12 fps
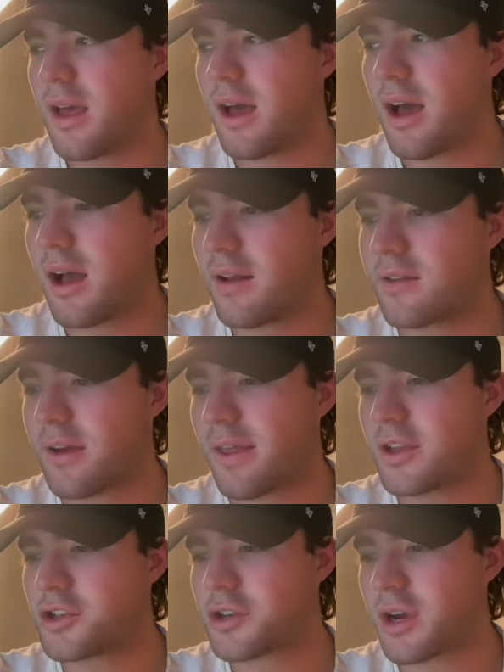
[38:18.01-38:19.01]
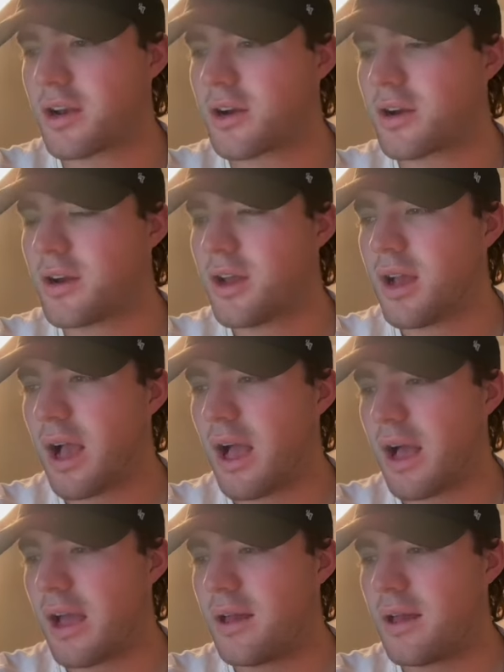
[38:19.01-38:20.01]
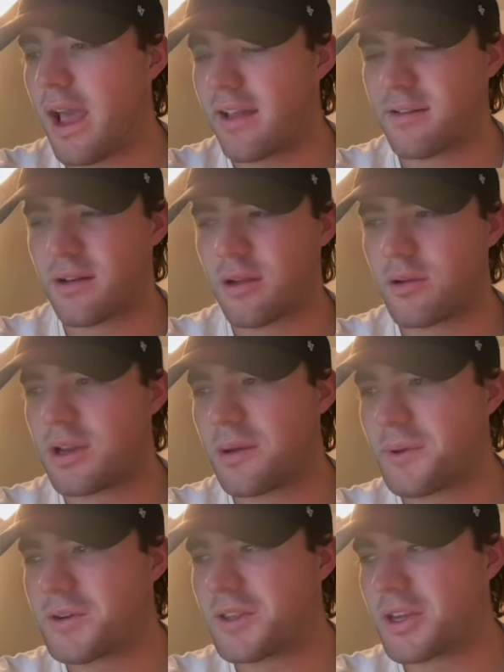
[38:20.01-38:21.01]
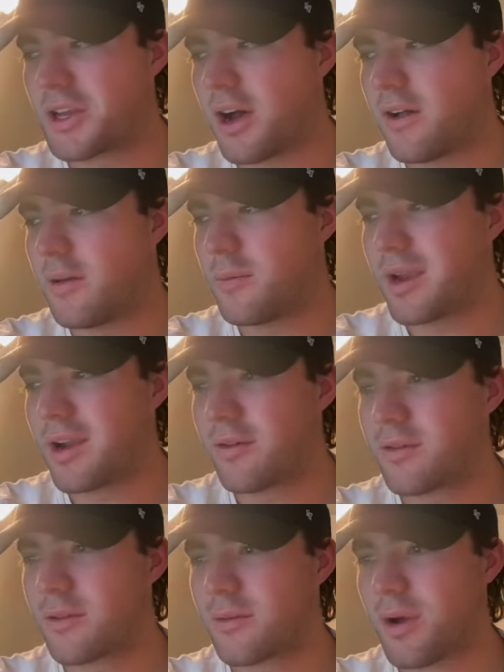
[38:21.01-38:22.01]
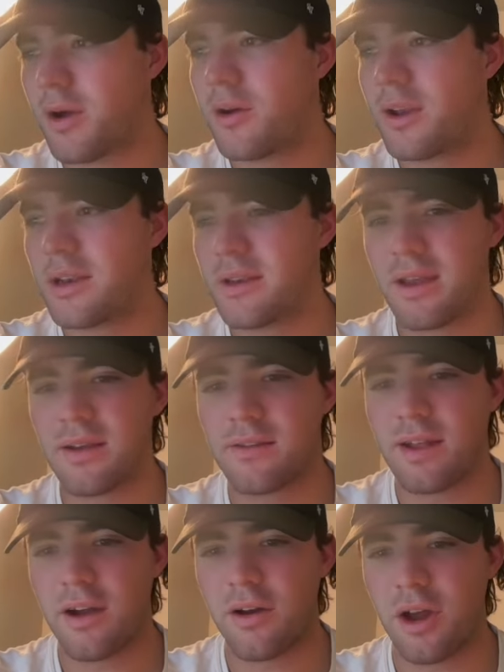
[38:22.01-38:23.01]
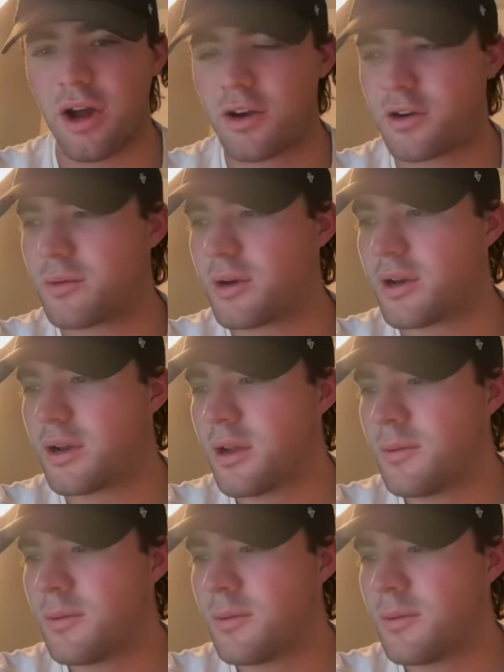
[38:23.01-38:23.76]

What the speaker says: So I think Trainer adds another W to the column and goes on the road and takes down Underwood.